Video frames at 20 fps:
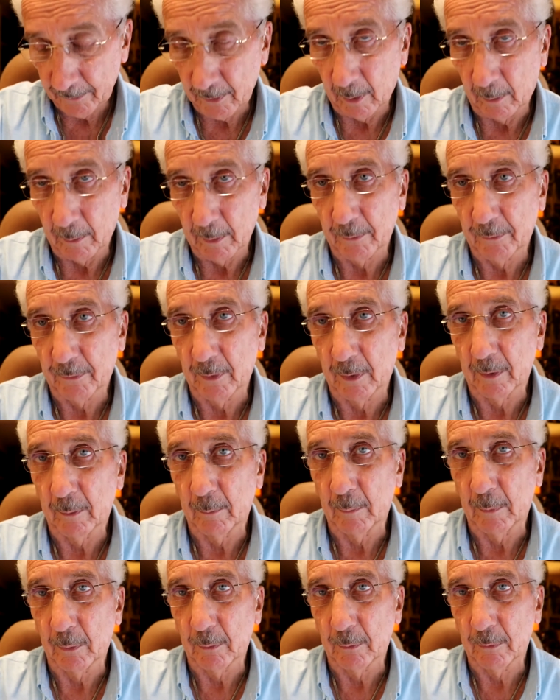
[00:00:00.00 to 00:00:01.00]
time I sent
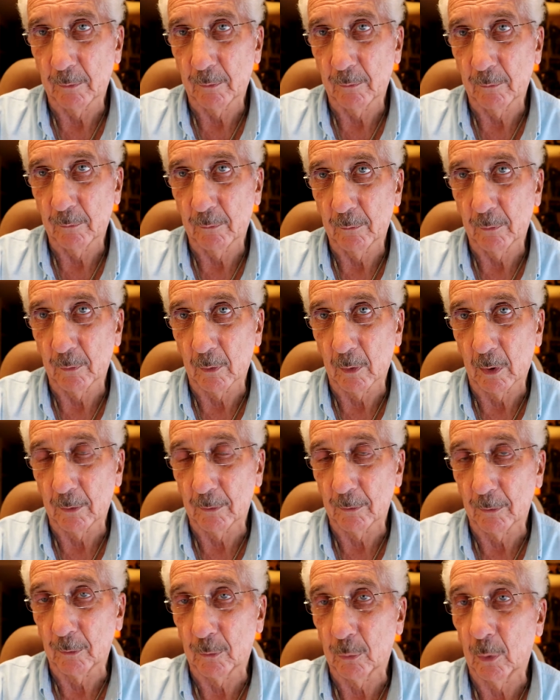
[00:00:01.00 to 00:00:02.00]
them, it was for
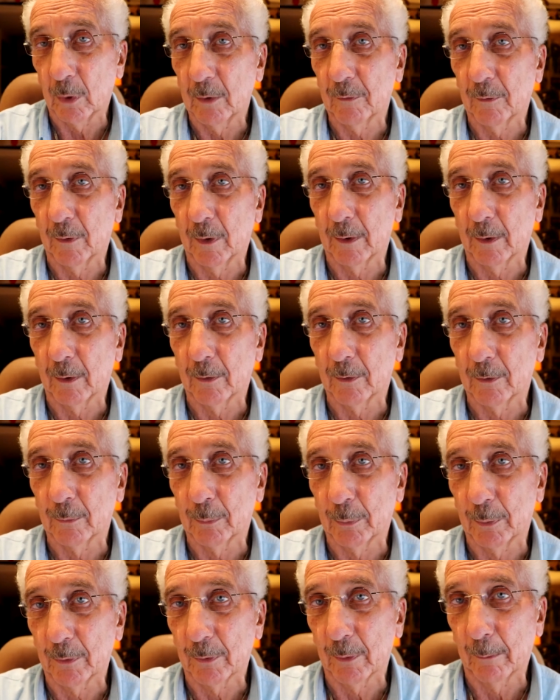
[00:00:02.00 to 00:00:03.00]

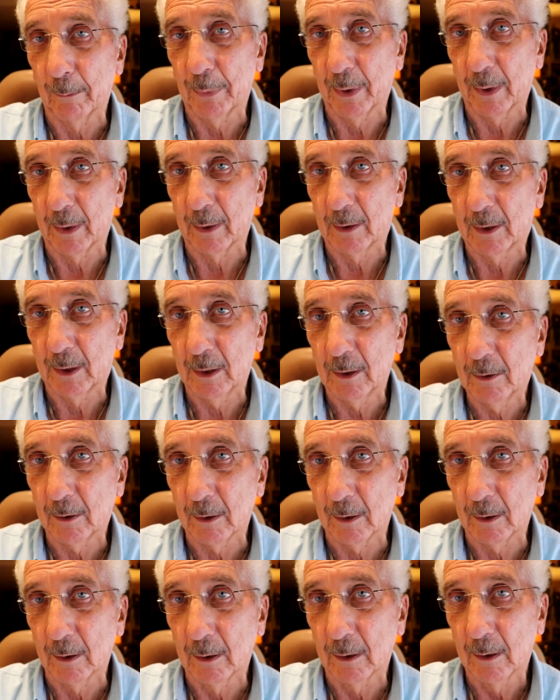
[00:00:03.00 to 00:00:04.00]
$125 because I'm paying
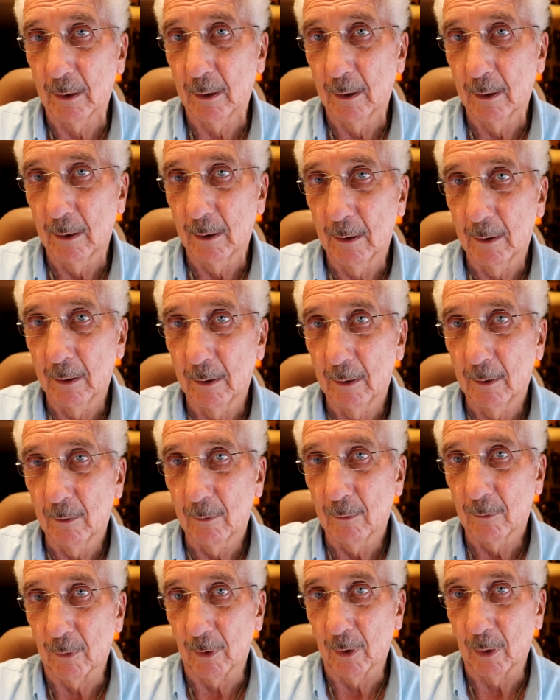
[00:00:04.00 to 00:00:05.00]
TT
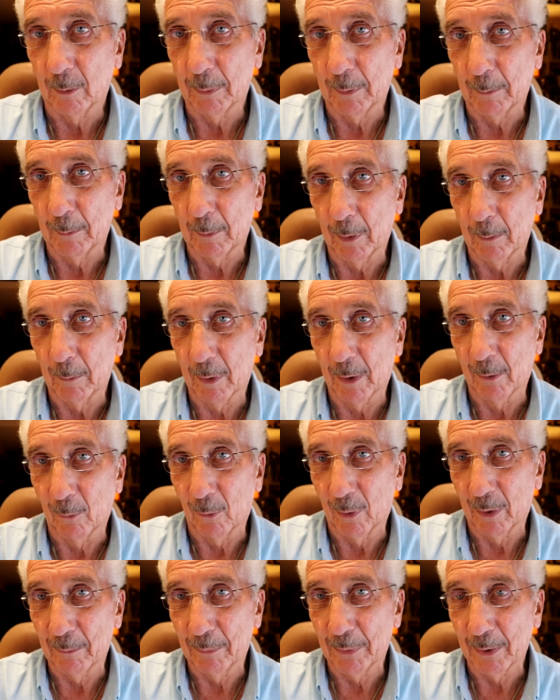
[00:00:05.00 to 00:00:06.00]
for helping me on my
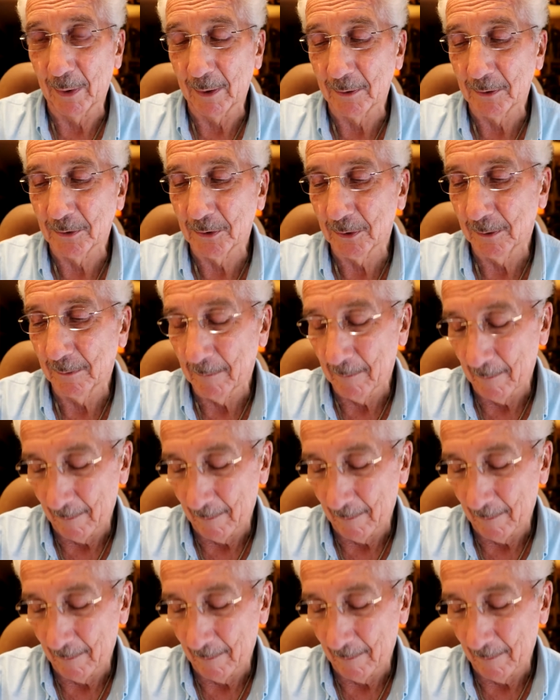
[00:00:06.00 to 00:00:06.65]
webpage.